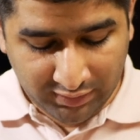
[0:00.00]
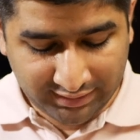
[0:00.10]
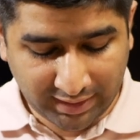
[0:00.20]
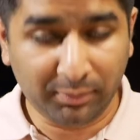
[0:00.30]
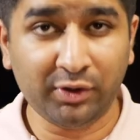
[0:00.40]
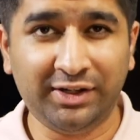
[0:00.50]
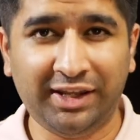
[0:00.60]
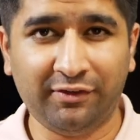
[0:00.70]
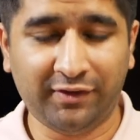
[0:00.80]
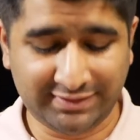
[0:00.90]
I will tap
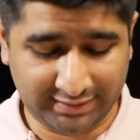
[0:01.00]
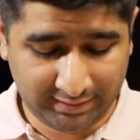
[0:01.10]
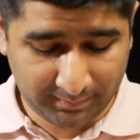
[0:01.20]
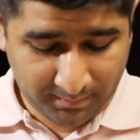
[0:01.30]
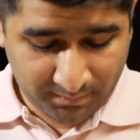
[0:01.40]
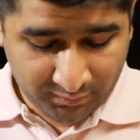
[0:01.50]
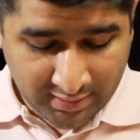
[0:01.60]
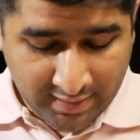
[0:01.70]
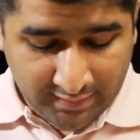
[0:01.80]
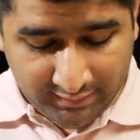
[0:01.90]
on TFSA.
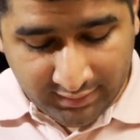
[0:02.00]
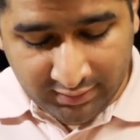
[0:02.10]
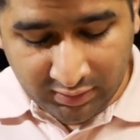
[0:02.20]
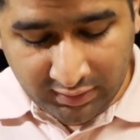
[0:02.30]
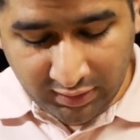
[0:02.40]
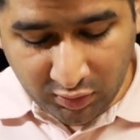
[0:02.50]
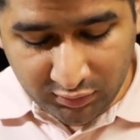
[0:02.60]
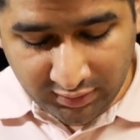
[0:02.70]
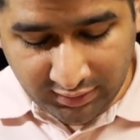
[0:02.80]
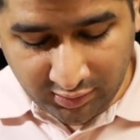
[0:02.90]
Then
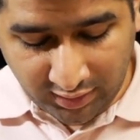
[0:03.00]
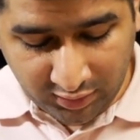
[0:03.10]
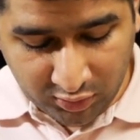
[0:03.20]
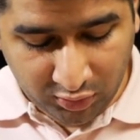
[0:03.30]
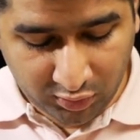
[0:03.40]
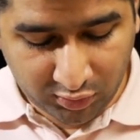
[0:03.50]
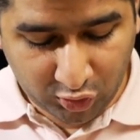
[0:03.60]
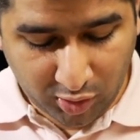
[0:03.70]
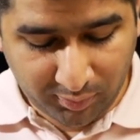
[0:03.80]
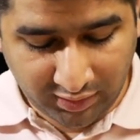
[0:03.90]
click on the gear icon
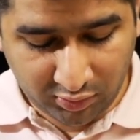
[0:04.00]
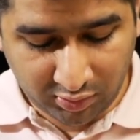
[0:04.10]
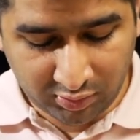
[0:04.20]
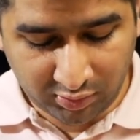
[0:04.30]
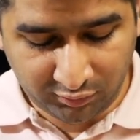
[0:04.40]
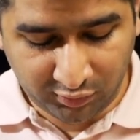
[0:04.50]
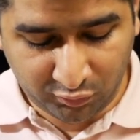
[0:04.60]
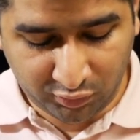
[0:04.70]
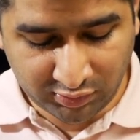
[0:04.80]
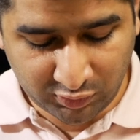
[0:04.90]
on the top right corner
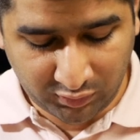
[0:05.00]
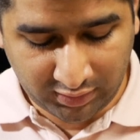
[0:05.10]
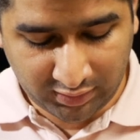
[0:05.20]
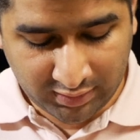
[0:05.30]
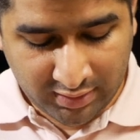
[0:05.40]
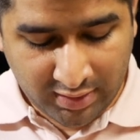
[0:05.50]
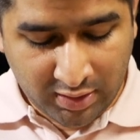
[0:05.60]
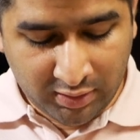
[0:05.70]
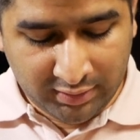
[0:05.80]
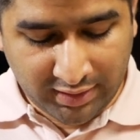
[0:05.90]
of your phone screen.
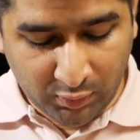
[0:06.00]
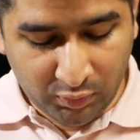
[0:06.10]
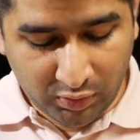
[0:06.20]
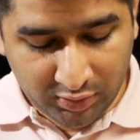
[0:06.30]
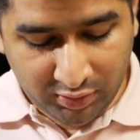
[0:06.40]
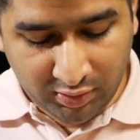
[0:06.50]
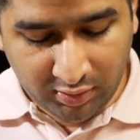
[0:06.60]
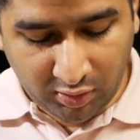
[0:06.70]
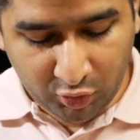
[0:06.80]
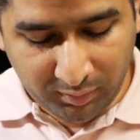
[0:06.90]
Now
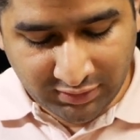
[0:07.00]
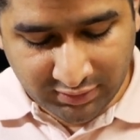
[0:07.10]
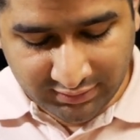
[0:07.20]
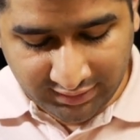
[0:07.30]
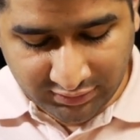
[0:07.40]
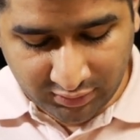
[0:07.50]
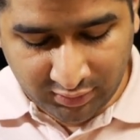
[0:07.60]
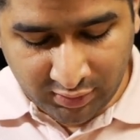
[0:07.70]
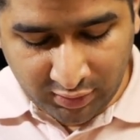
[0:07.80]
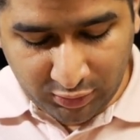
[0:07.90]
under automation
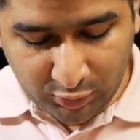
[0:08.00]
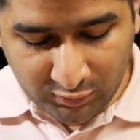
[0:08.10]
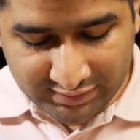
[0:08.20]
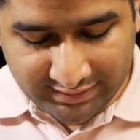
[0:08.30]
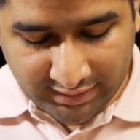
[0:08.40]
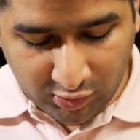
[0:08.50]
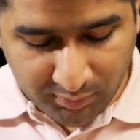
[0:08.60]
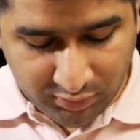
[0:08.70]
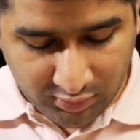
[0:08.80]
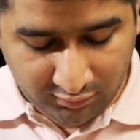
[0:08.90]
section, you will see
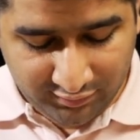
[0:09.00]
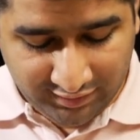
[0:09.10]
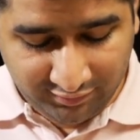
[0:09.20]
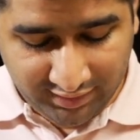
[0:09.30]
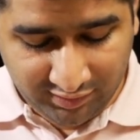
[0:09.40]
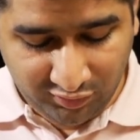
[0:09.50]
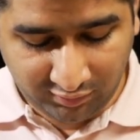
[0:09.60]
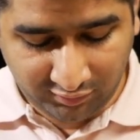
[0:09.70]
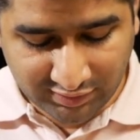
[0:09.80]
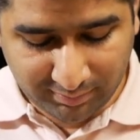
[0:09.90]
an option of
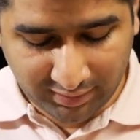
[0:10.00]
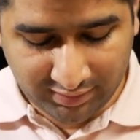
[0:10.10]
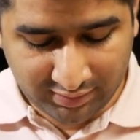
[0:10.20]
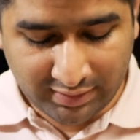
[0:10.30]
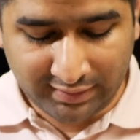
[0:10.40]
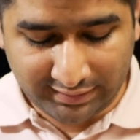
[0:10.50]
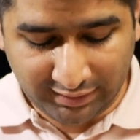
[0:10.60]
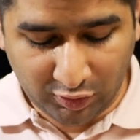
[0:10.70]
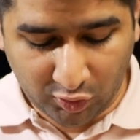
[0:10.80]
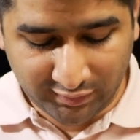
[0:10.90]
dividend reinvestment.
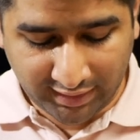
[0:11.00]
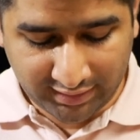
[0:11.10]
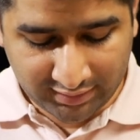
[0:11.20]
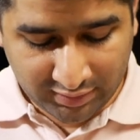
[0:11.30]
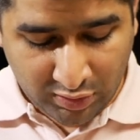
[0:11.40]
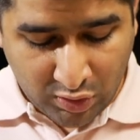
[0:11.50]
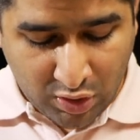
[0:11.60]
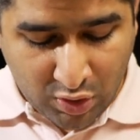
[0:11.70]
Click on that.